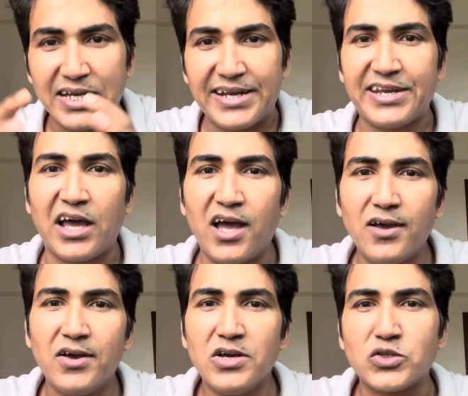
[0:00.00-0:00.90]

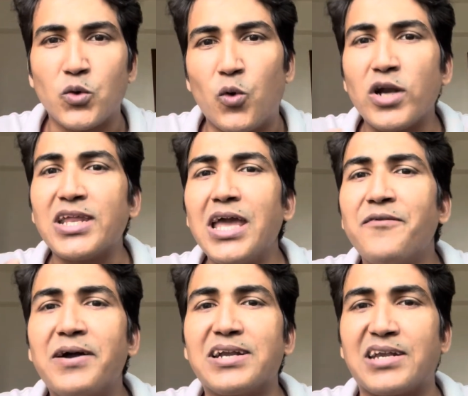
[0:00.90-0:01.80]
data. So
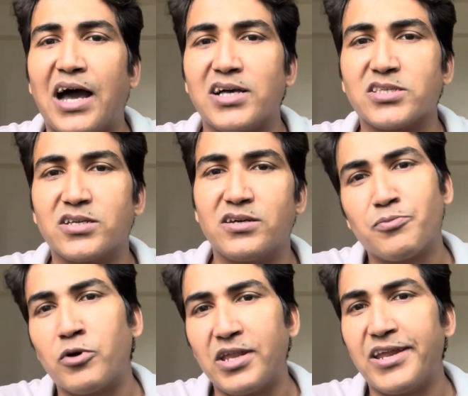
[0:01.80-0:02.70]
whatever task
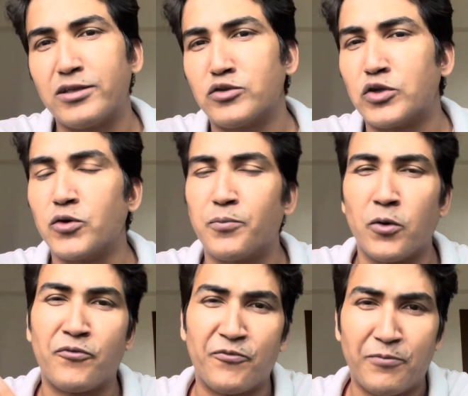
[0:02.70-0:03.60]
layer is going to
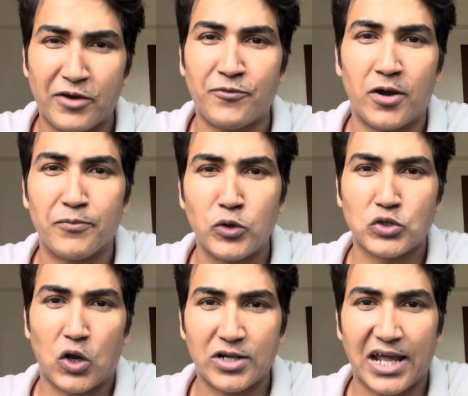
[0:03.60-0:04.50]
perform those
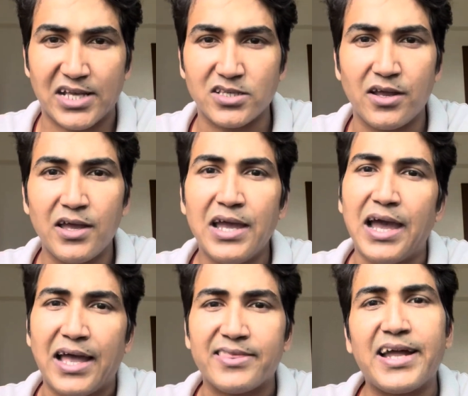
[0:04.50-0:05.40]
all tasks
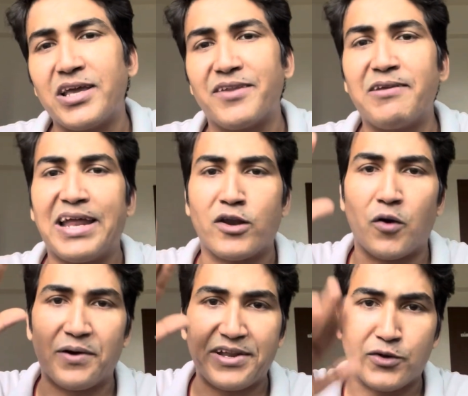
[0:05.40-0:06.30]
and here we will hand
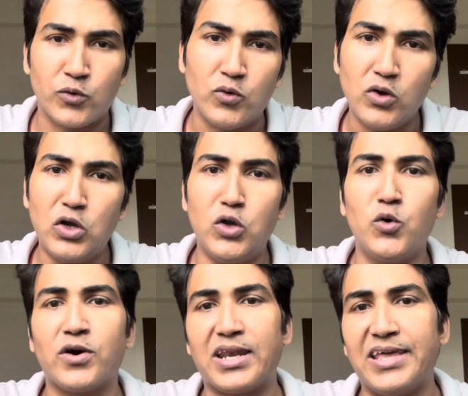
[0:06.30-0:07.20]
over it to
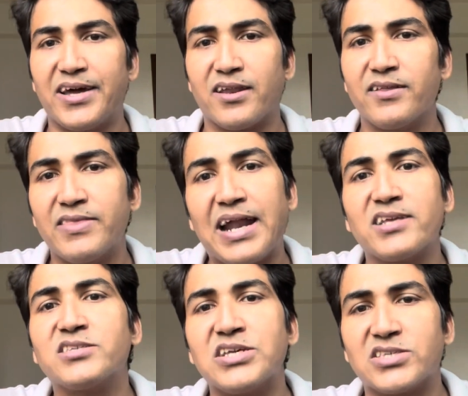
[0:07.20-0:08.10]
lower layer that
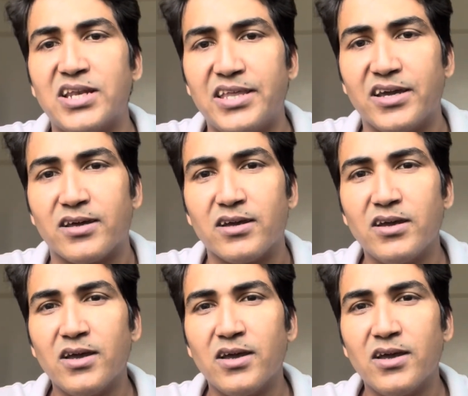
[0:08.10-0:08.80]
is session layer.